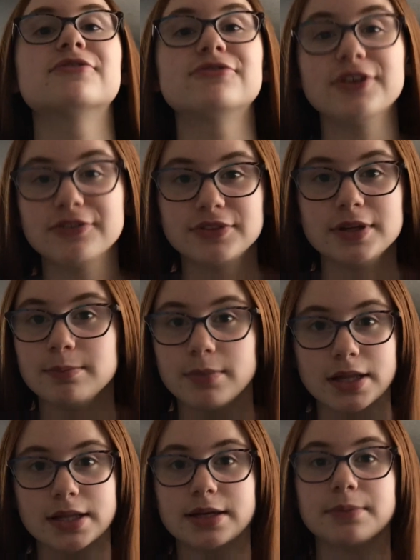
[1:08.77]
50
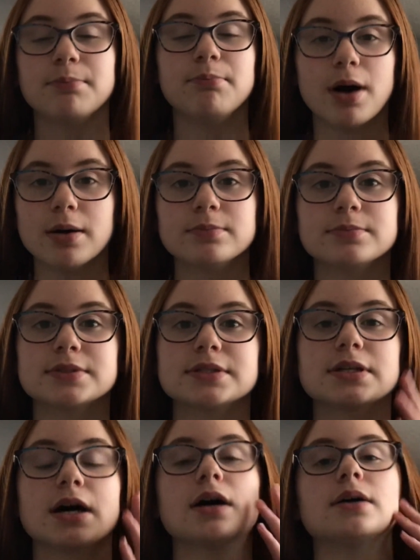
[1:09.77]
million
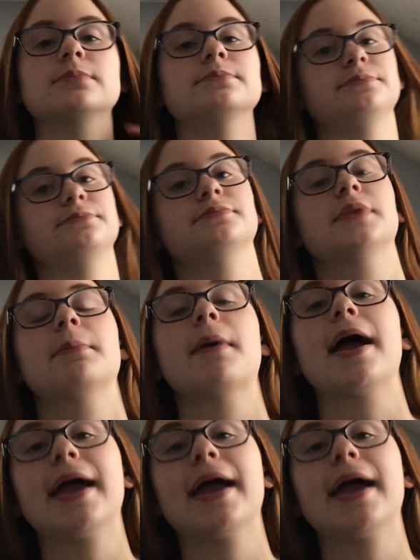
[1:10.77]
bumps in my